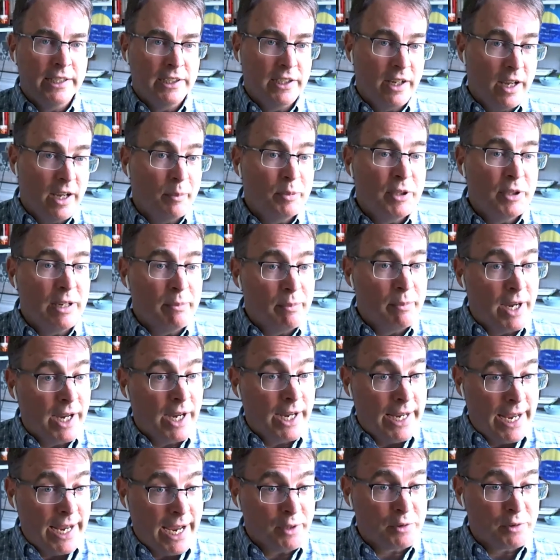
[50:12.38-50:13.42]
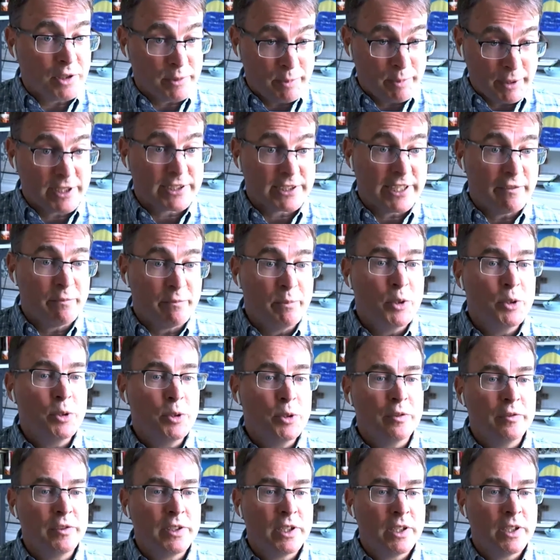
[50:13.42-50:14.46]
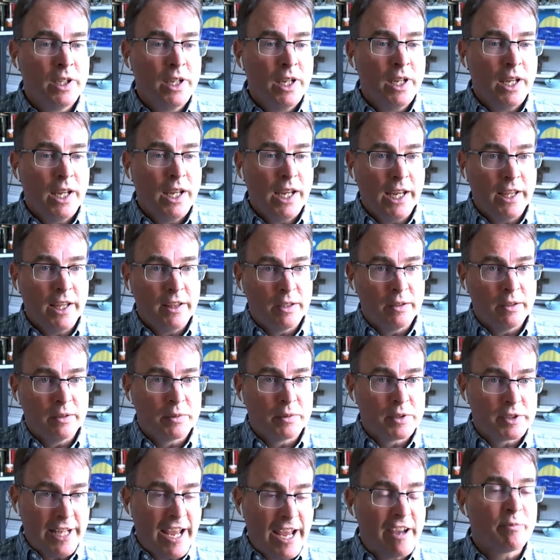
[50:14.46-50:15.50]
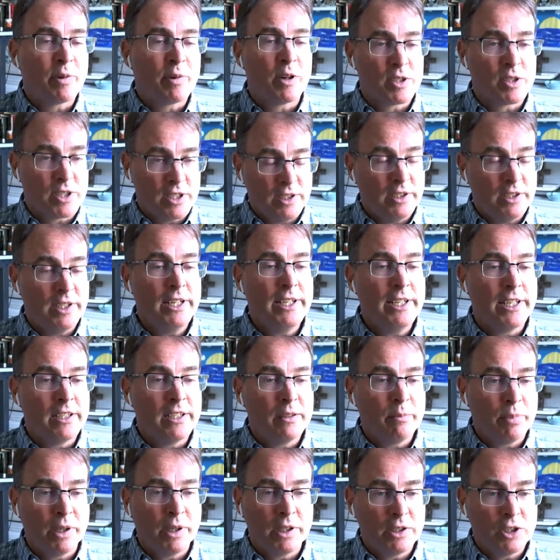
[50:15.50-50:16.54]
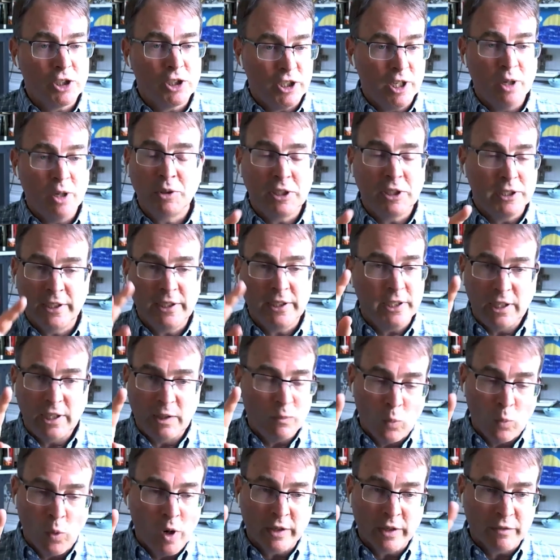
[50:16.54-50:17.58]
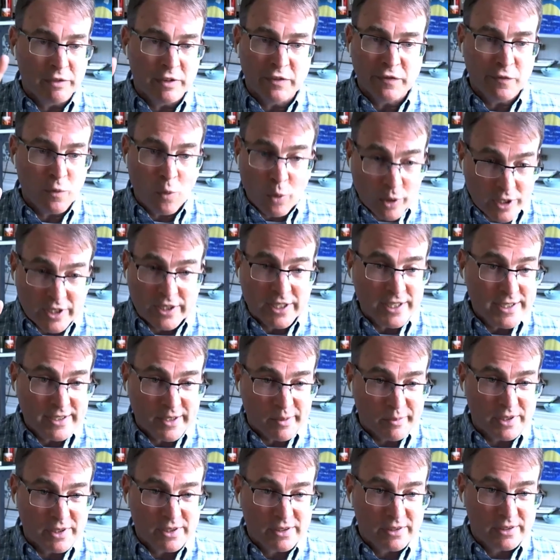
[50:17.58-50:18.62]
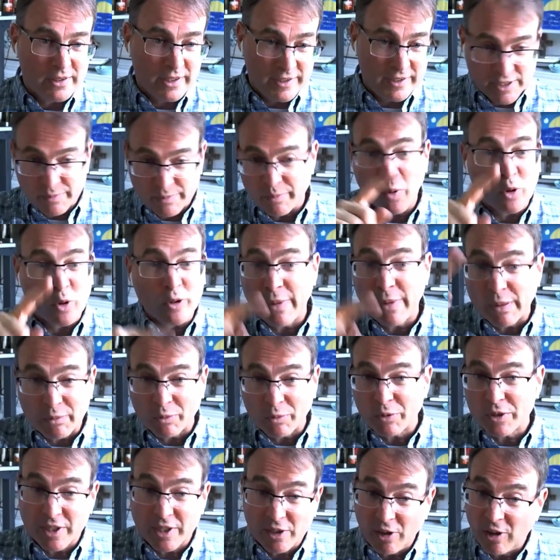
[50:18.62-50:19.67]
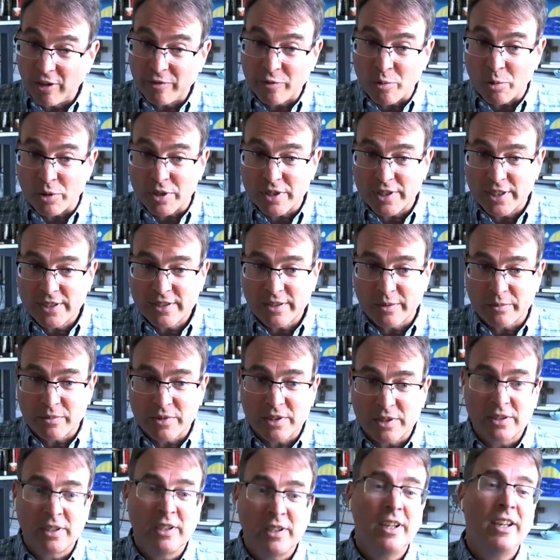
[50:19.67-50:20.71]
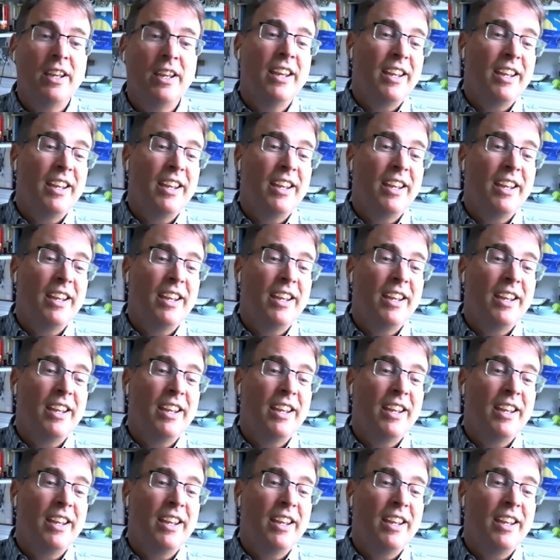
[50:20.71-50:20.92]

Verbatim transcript: I need to update my address because I've moved. And the staff person did it, but she only did it in one of the four systems. And this board member was in all four systems.